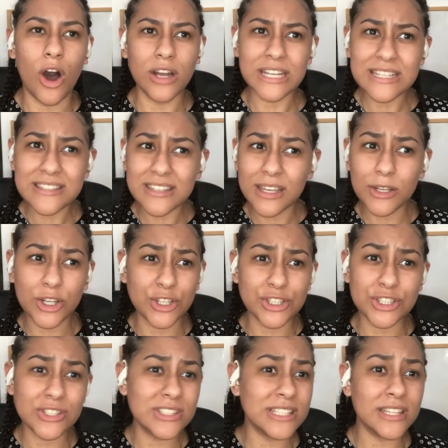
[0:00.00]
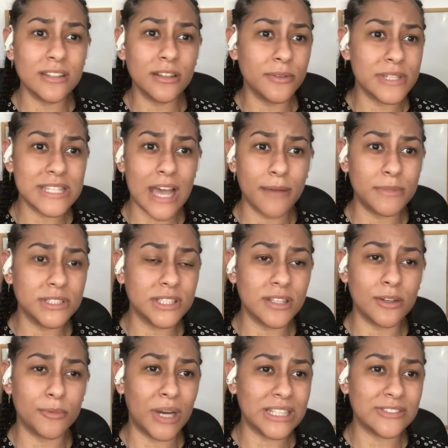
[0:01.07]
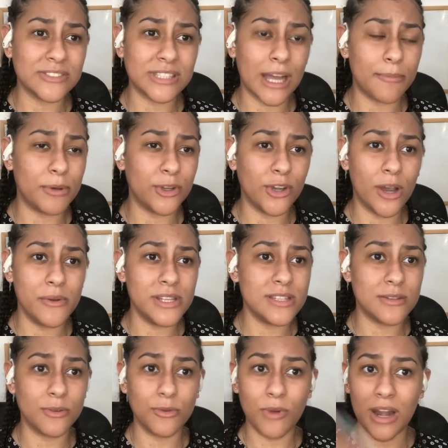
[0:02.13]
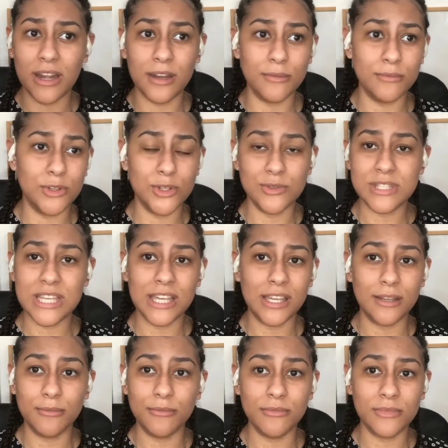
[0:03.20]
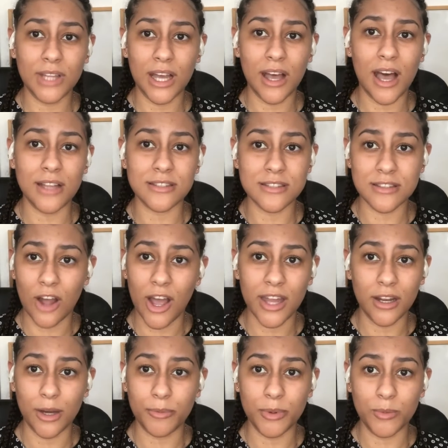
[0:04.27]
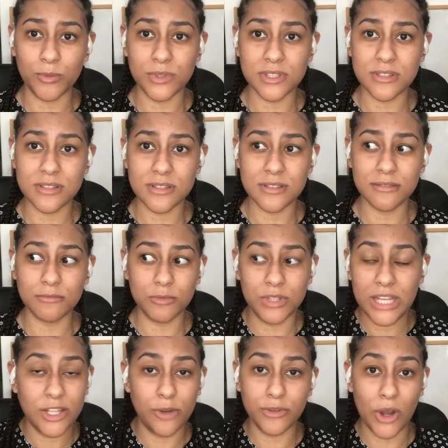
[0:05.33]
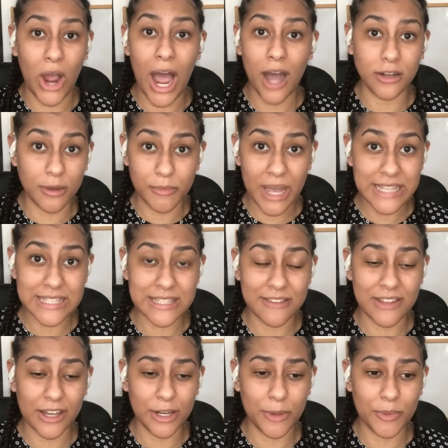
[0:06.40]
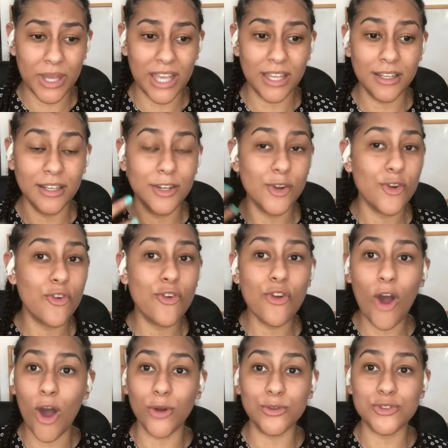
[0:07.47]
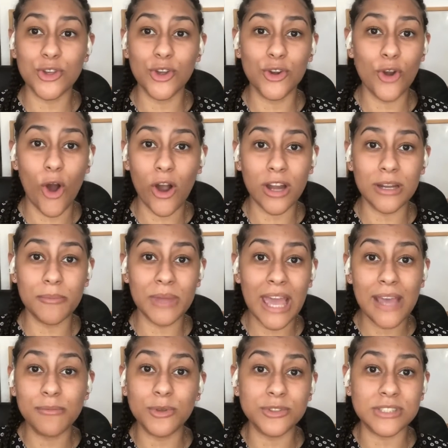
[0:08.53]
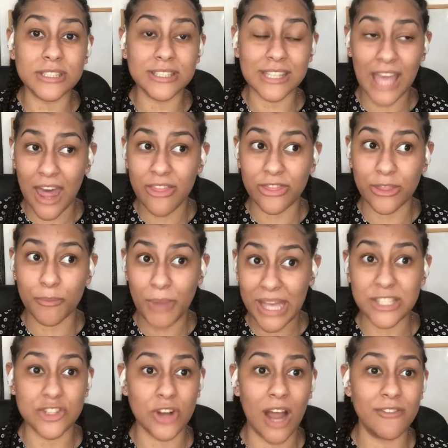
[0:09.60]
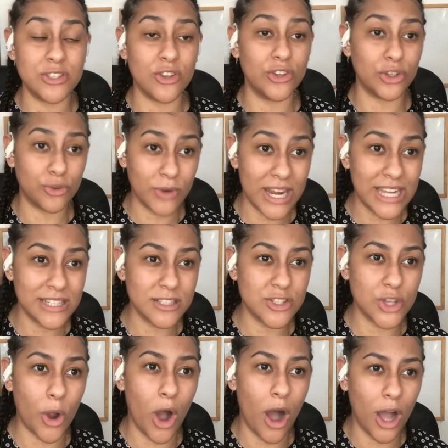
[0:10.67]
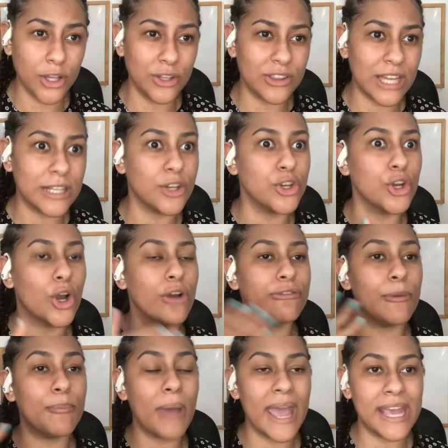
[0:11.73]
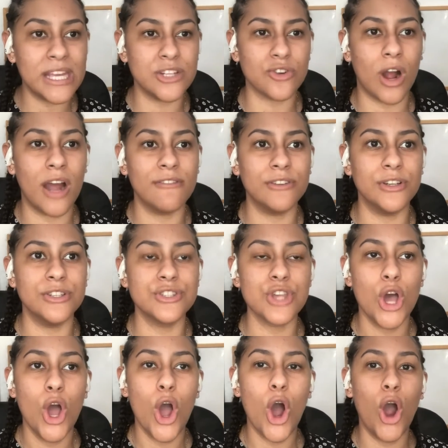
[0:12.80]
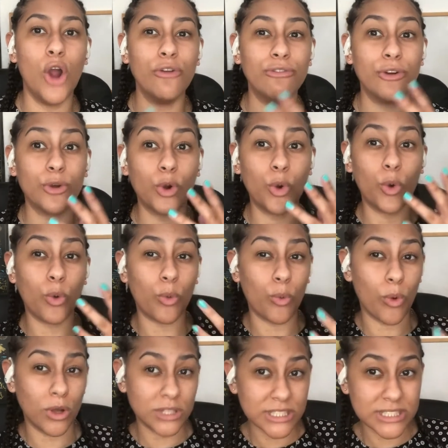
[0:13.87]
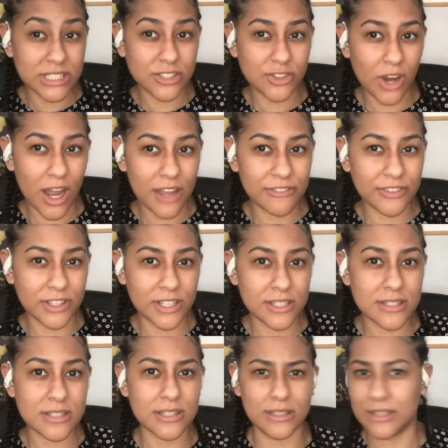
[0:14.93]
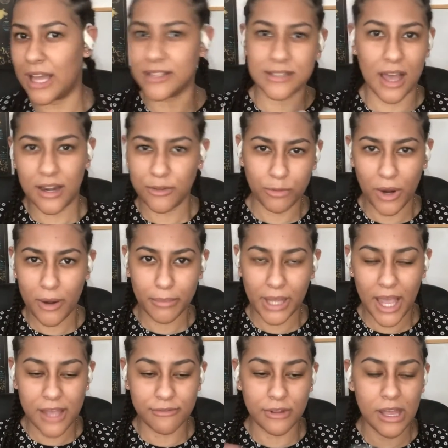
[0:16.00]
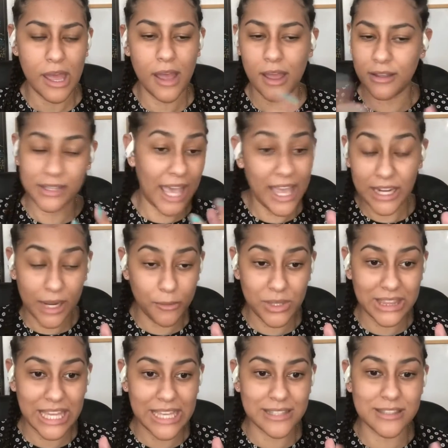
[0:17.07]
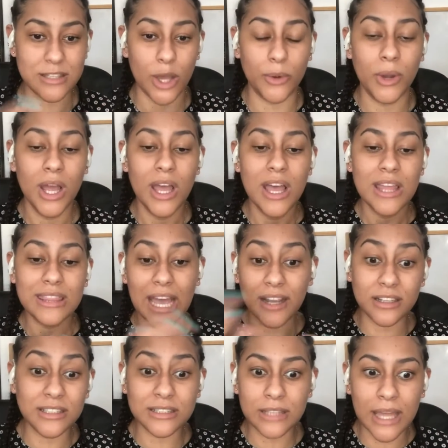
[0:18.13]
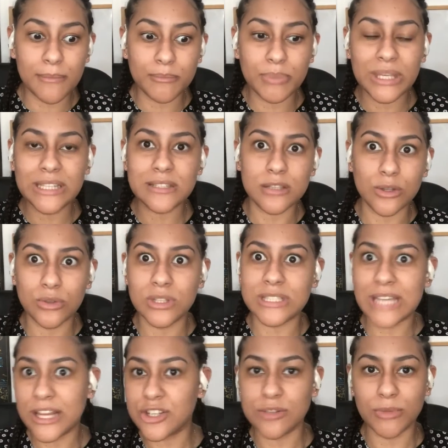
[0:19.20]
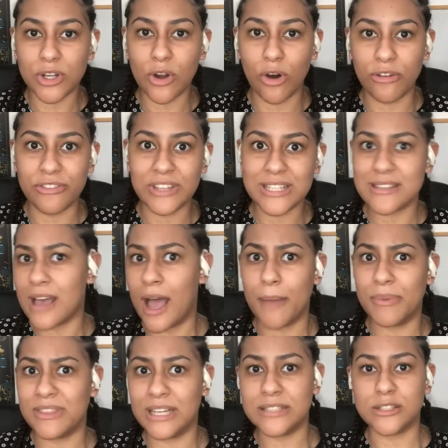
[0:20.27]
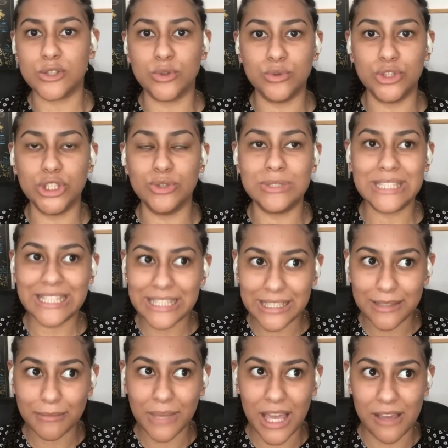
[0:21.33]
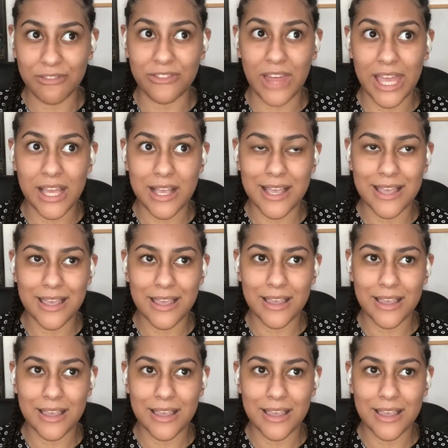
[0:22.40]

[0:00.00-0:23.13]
honestly, could you see Lewis Hamilton or Max Verstappen go into a random new team that had started up and they don't know how competitive they're going to be? No. So you're not going to be able to get the best drivers on the grid. So are you then going to go for pay drivers over quality drivers? That's kind of where I'm getting at with this. So that could then be to the detriment of this hypothetical new team if they